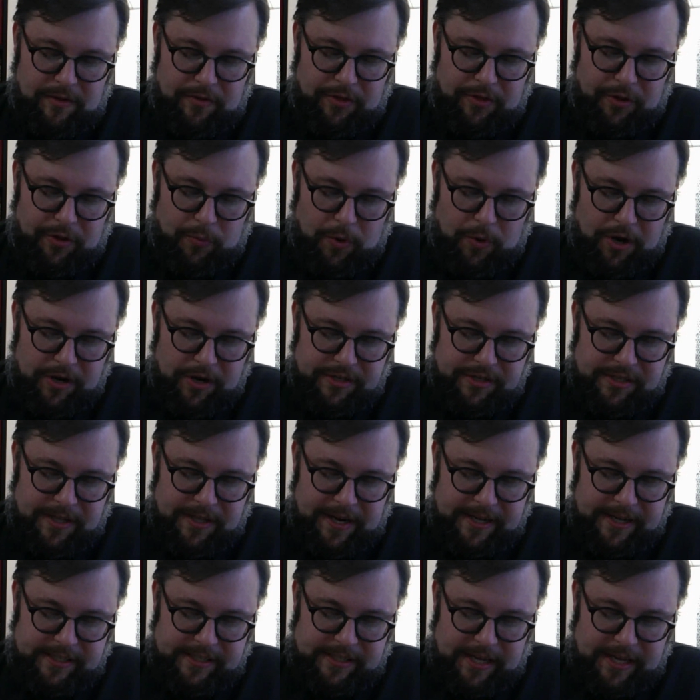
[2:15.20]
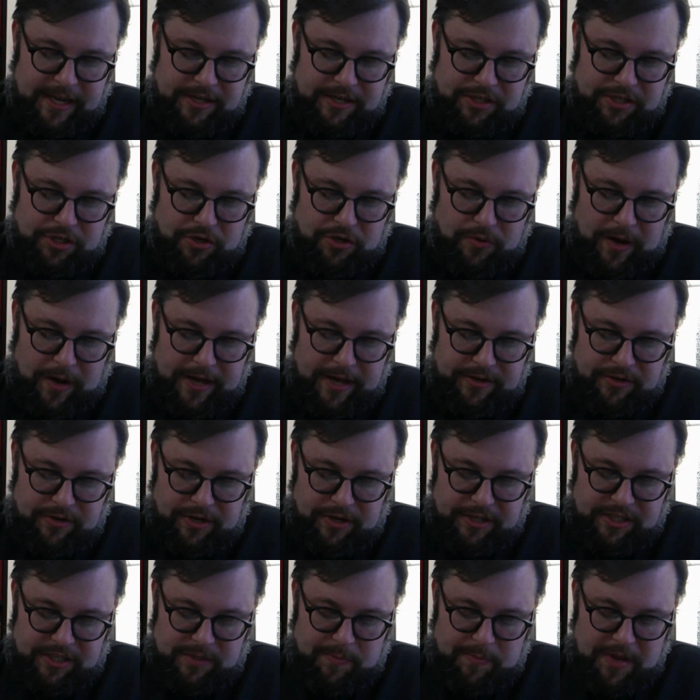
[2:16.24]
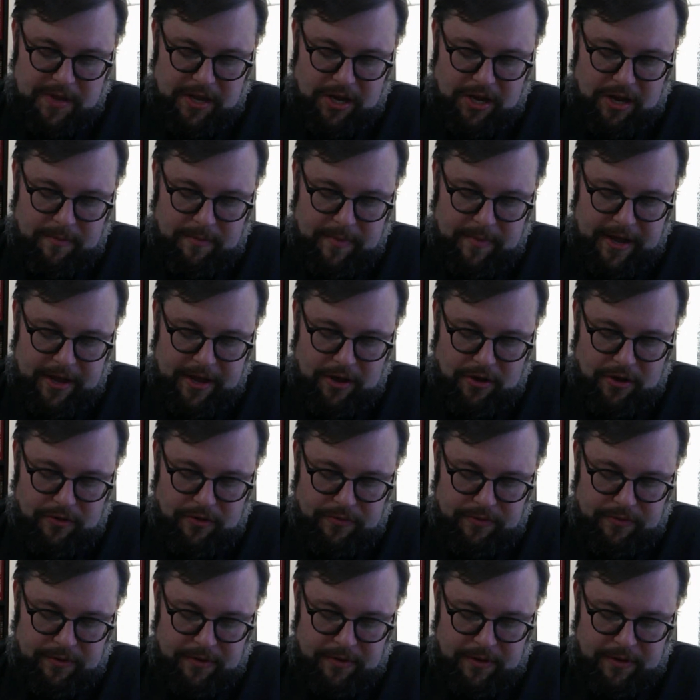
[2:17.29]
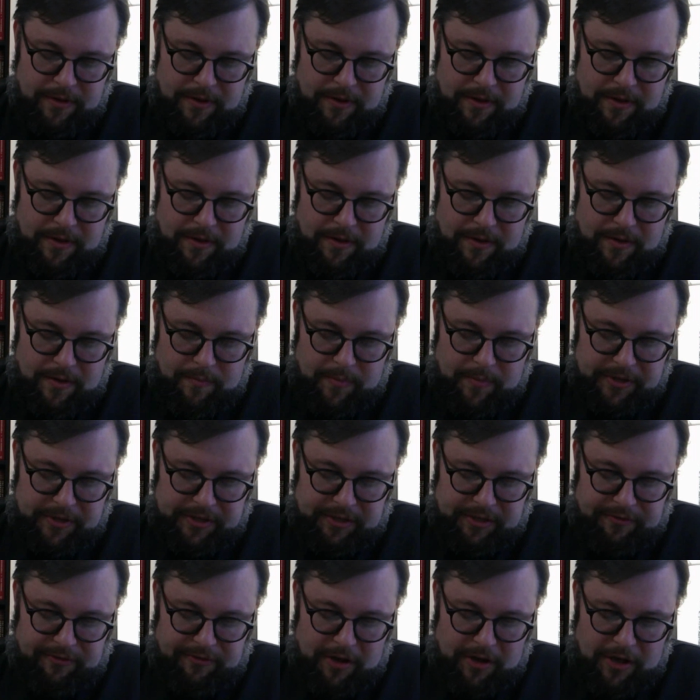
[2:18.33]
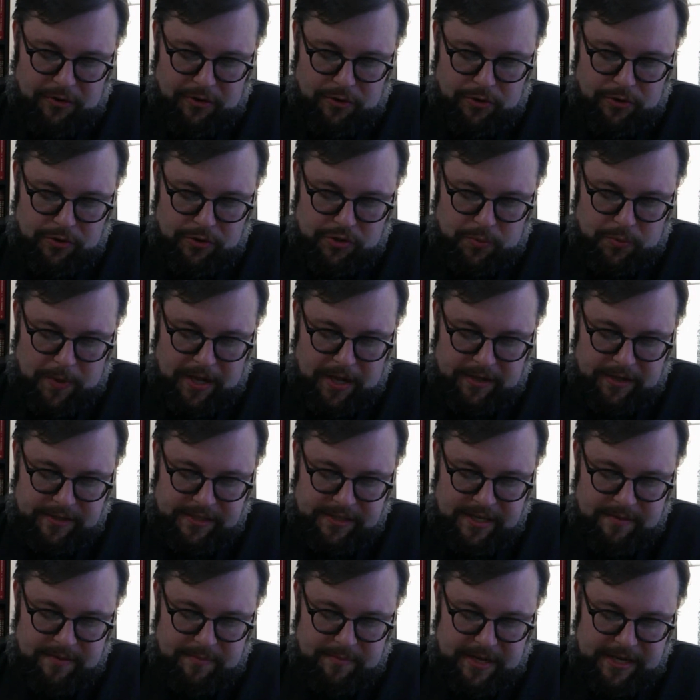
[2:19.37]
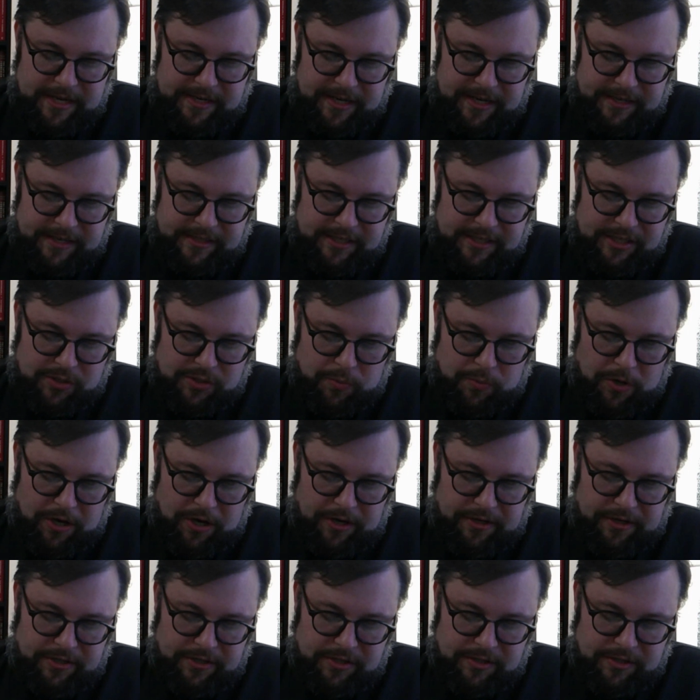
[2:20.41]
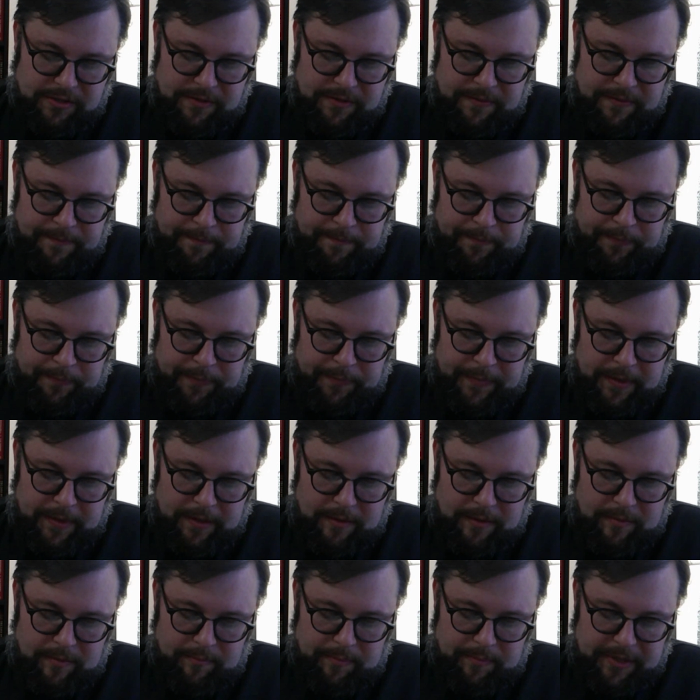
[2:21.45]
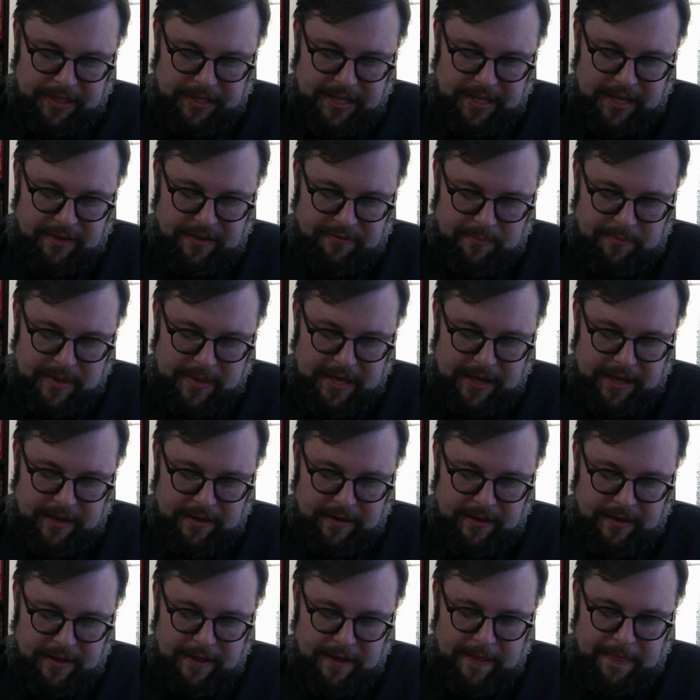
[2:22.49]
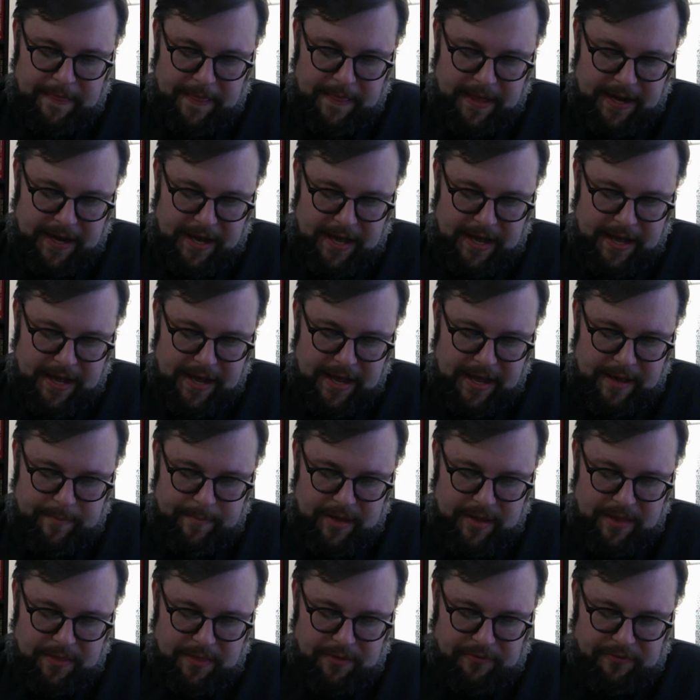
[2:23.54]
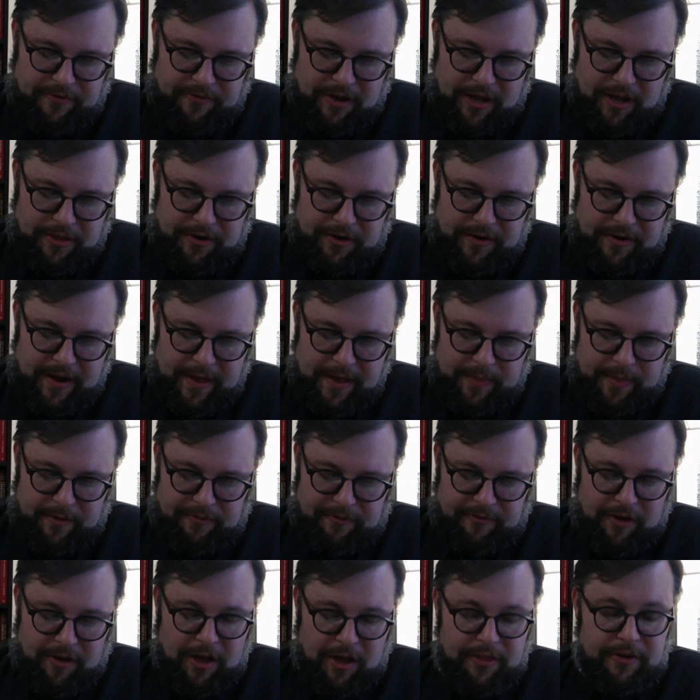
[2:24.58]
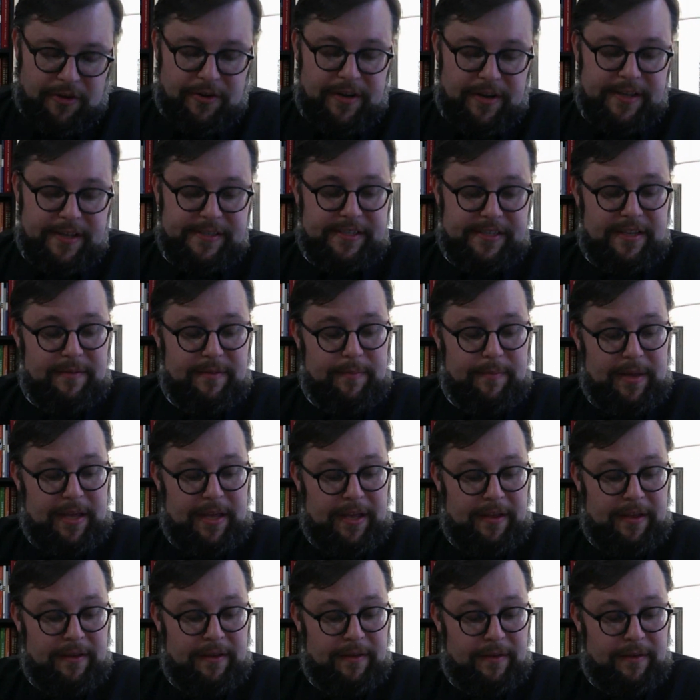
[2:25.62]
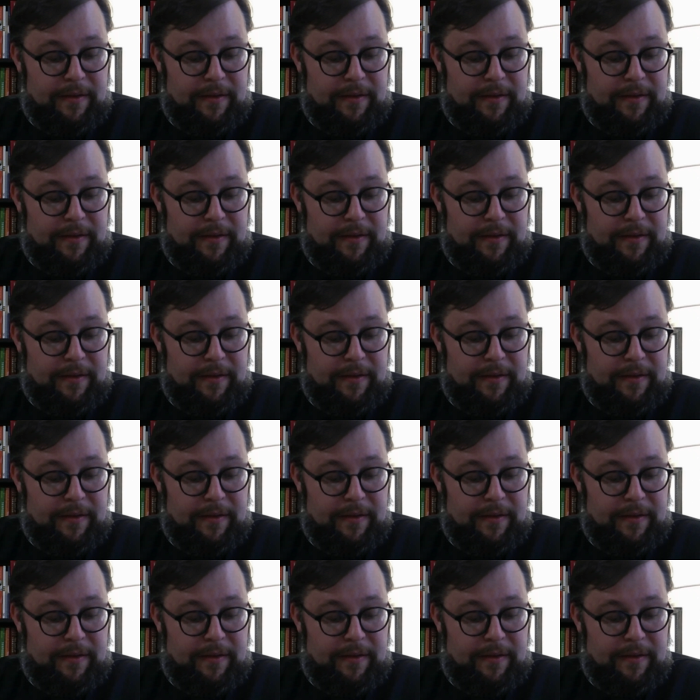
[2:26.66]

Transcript: The words that I say to you I do not speak on my own, but the Father who dwells in me does his works. Believe me, that I am in the Father, and the Father is in me.